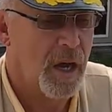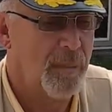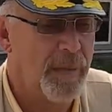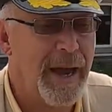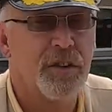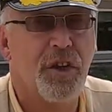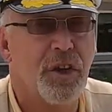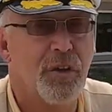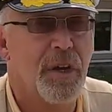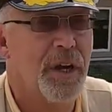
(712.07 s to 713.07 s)
back to
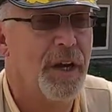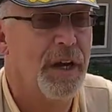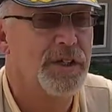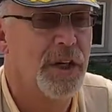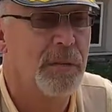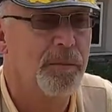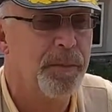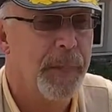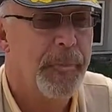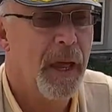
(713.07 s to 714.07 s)
new condition,
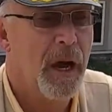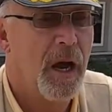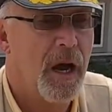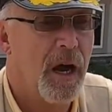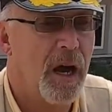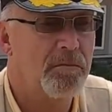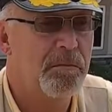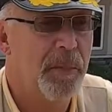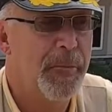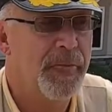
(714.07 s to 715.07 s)

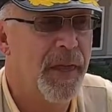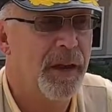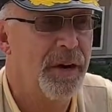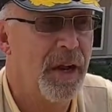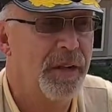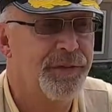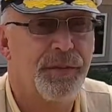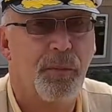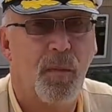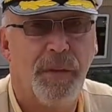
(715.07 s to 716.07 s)
then it's
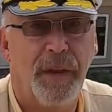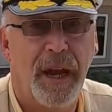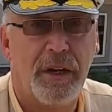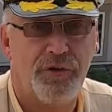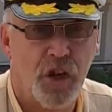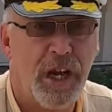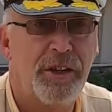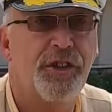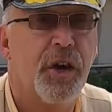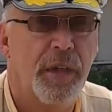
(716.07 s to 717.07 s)
when the next
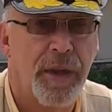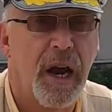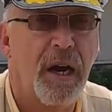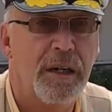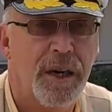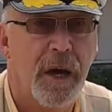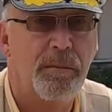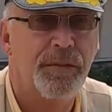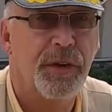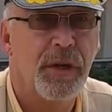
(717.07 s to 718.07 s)
changing of the guard
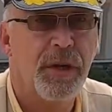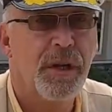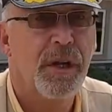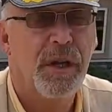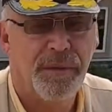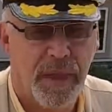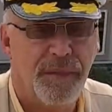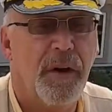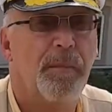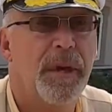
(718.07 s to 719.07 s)
comes,
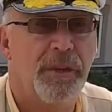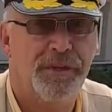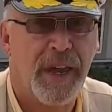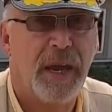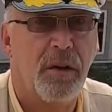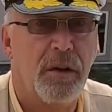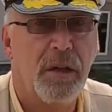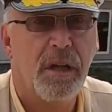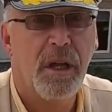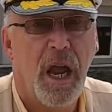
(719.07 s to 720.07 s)
then there'll be a sale,
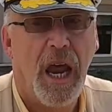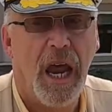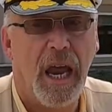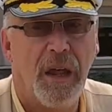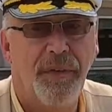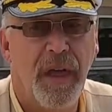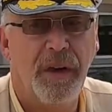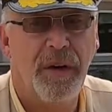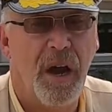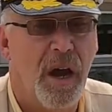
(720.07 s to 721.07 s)
and
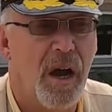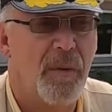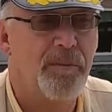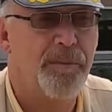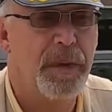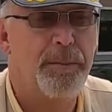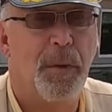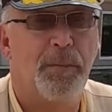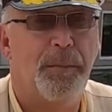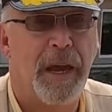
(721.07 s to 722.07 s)
then
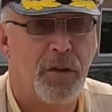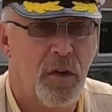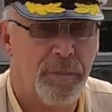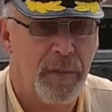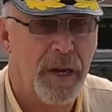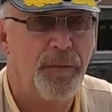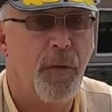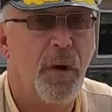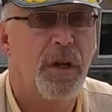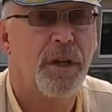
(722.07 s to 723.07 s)
people paid good money
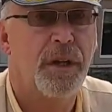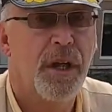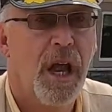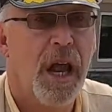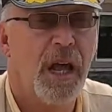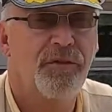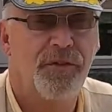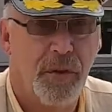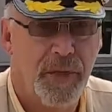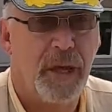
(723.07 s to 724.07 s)
for it. And
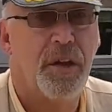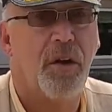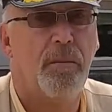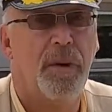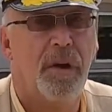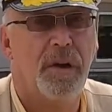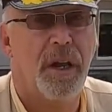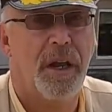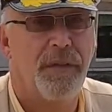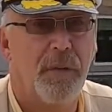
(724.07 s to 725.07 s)
so they care about it,
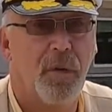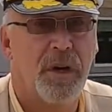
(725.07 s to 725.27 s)
and they will